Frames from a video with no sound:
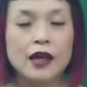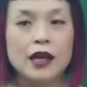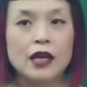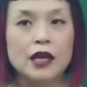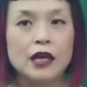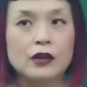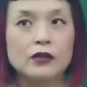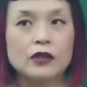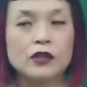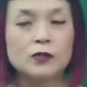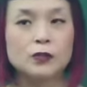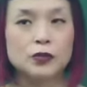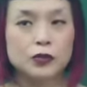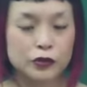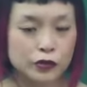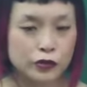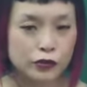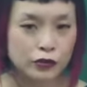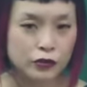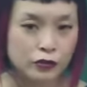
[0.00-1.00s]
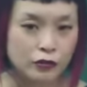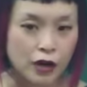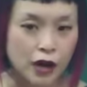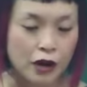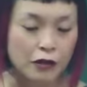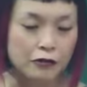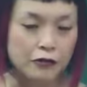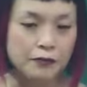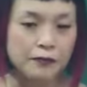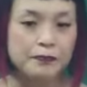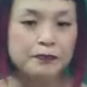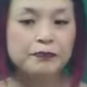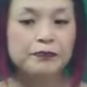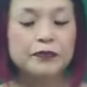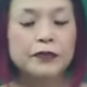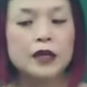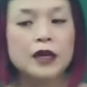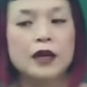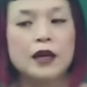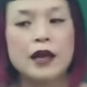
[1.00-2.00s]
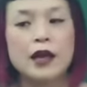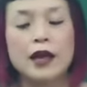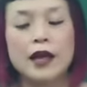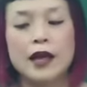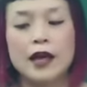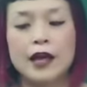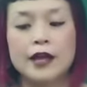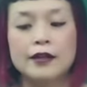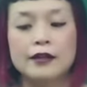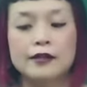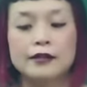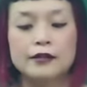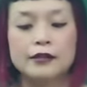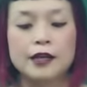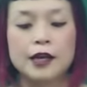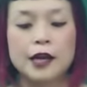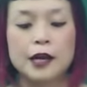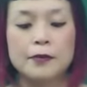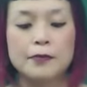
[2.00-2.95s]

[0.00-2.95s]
and I was pushed to the ground, and